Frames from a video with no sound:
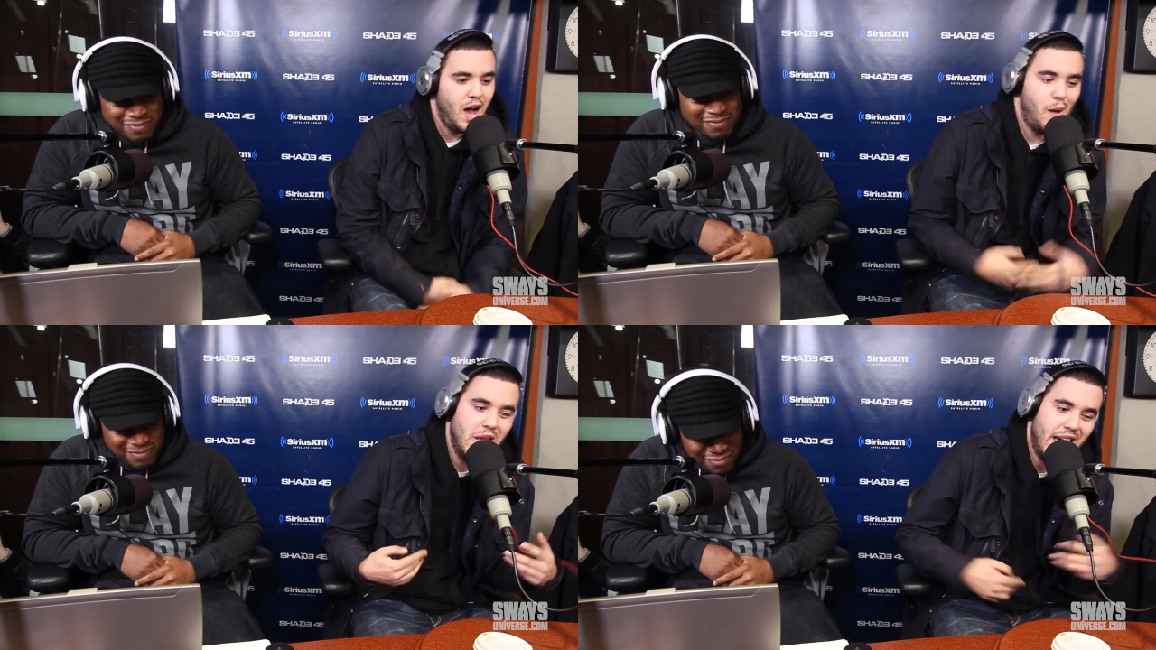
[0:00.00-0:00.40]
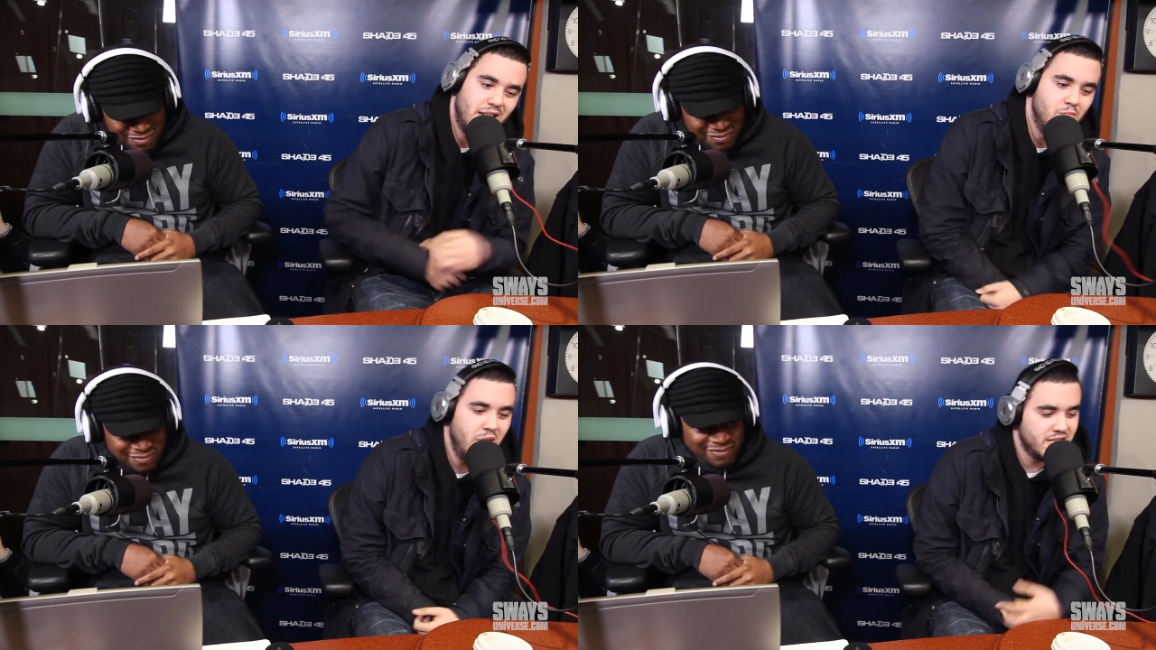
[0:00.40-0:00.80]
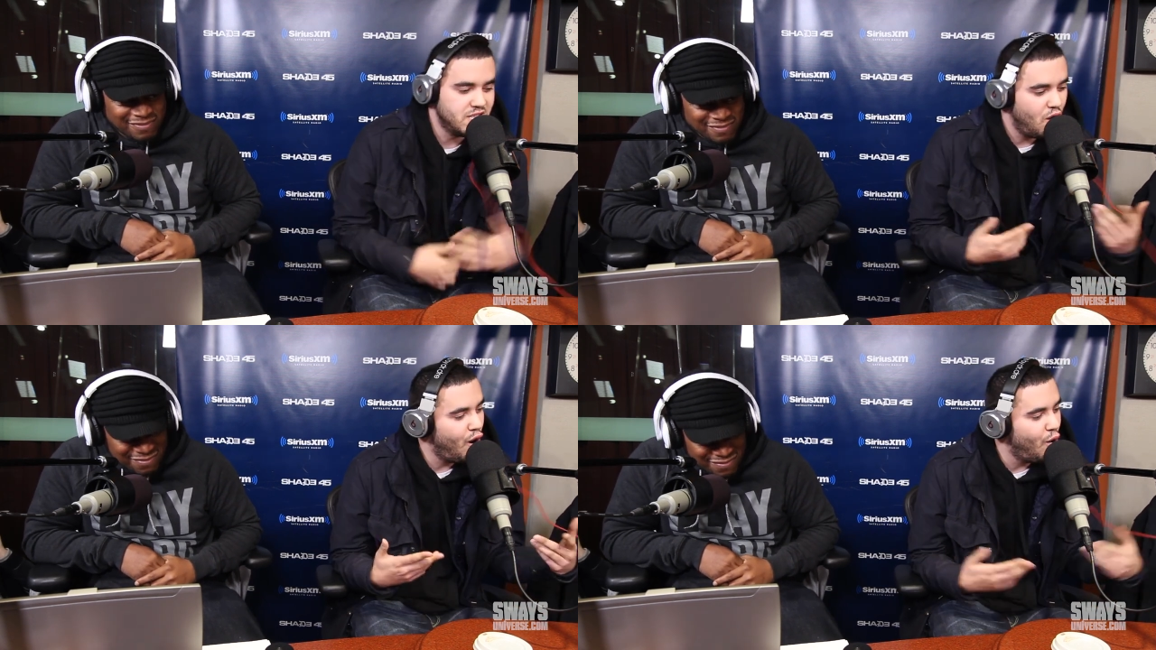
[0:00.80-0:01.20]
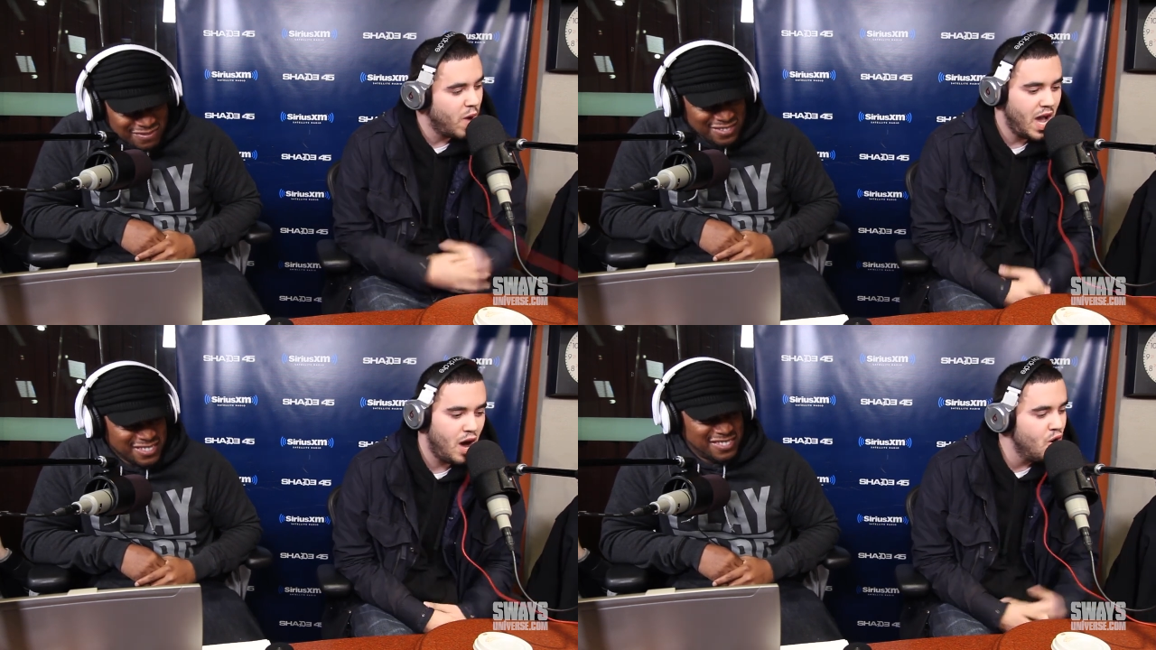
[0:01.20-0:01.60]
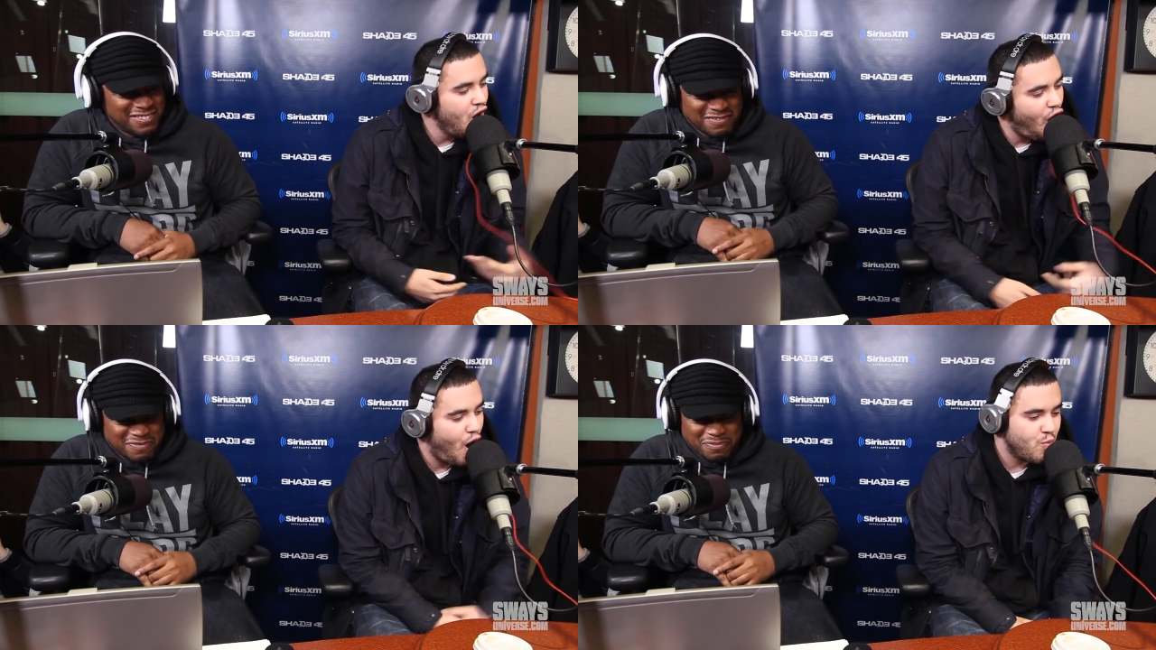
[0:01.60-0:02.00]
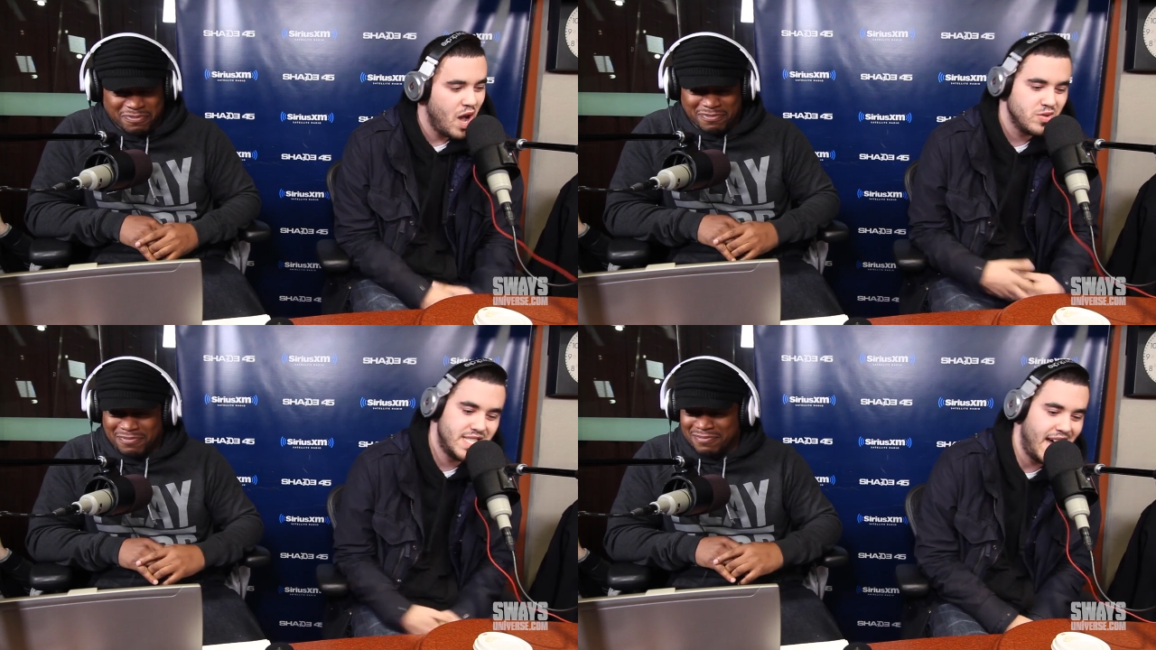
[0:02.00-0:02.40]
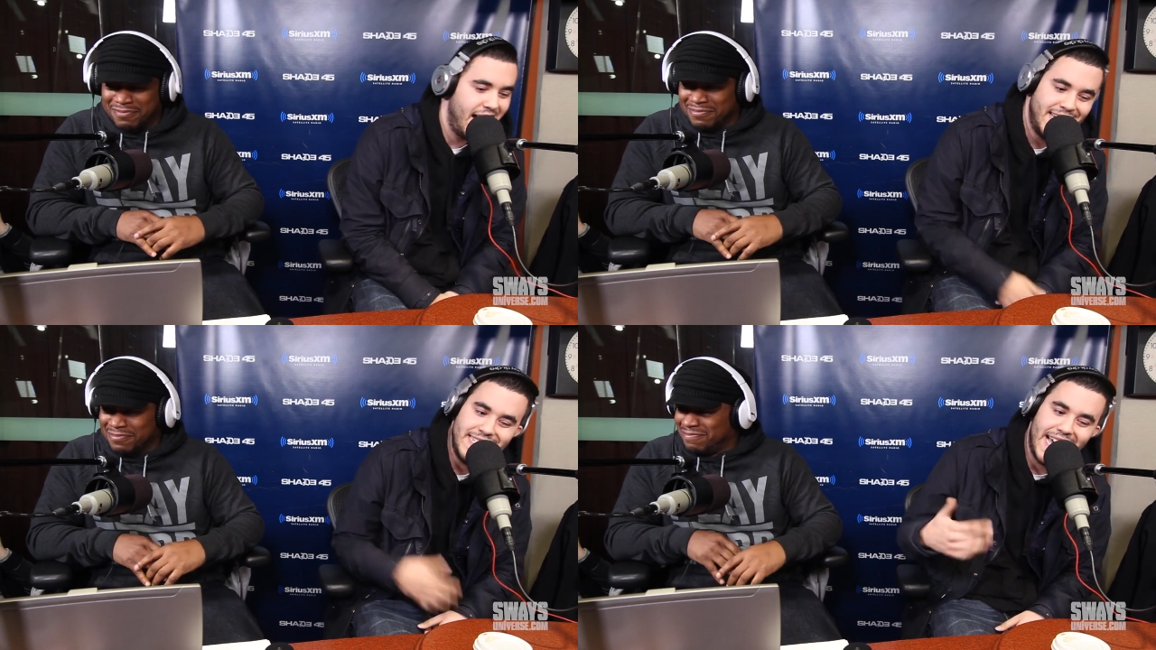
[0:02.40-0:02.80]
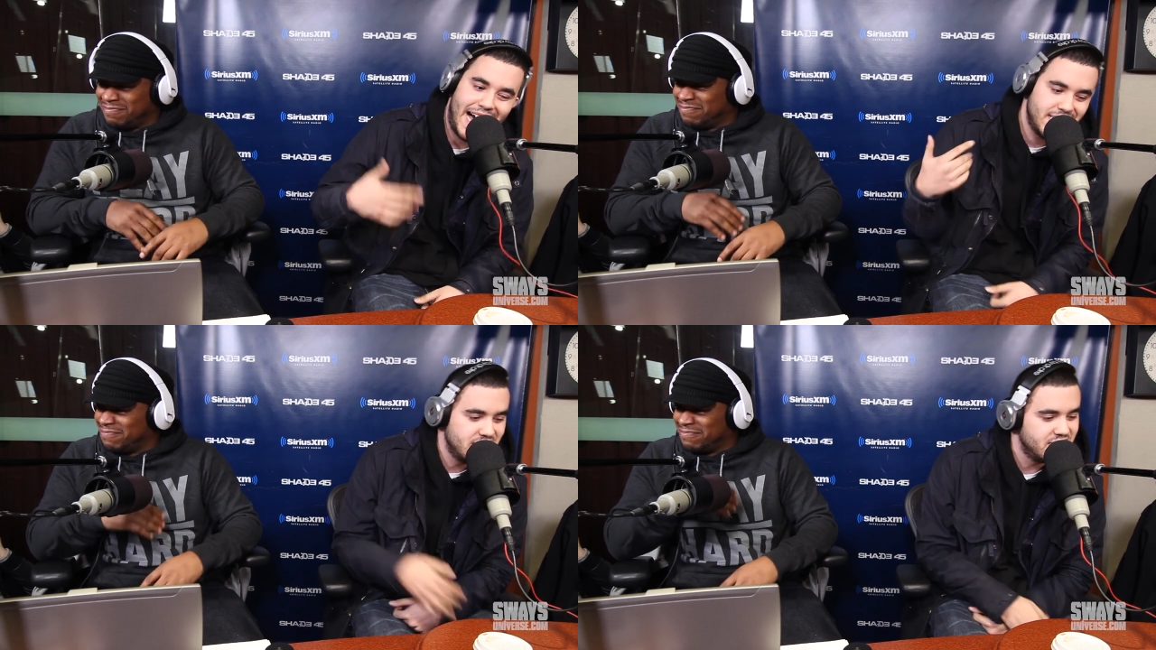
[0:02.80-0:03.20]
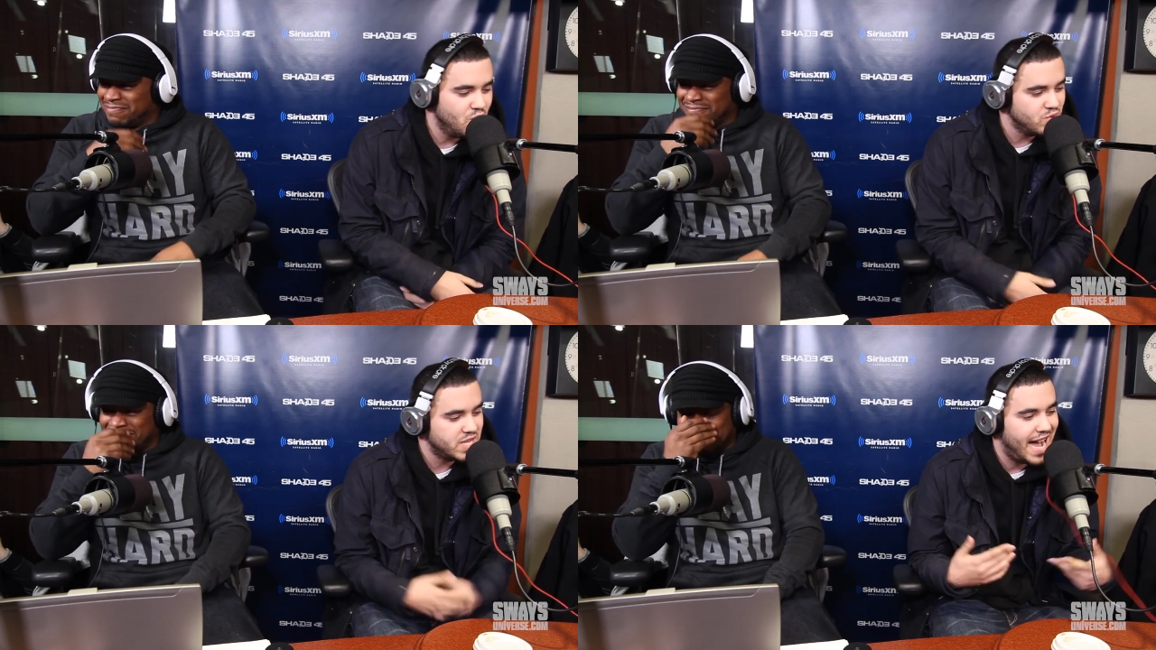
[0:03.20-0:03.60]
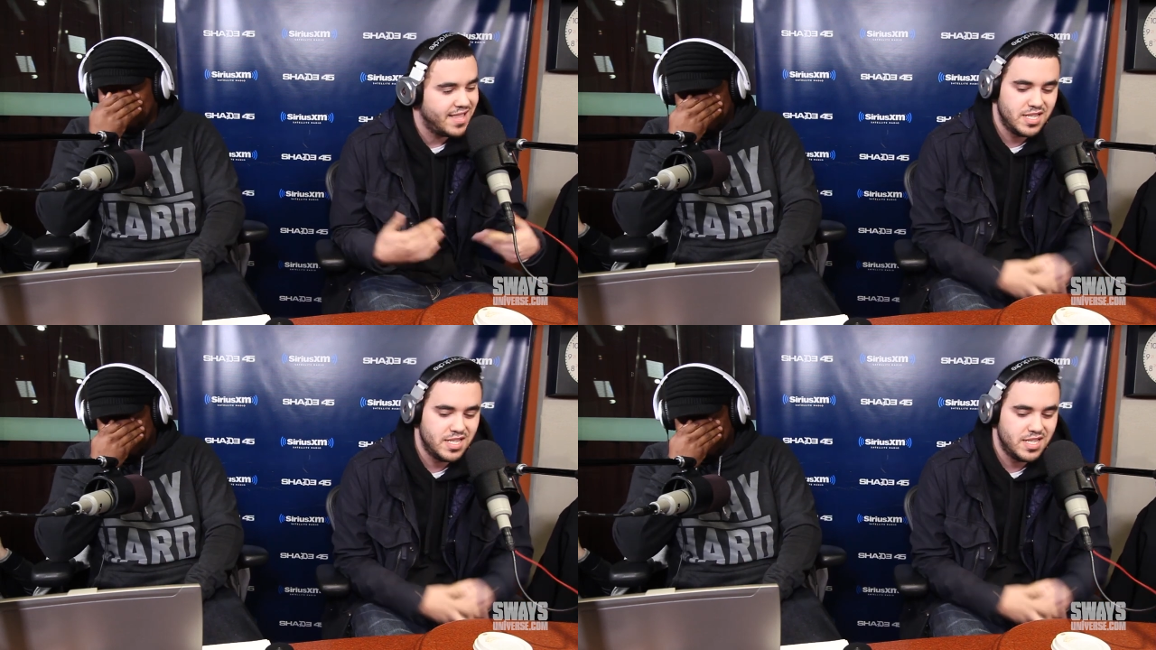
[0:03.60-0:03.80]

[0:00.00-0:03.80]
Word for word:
Speaker 1: I'm like a mix of Orwell, R.L. Stein, and Dr. Seuss. Got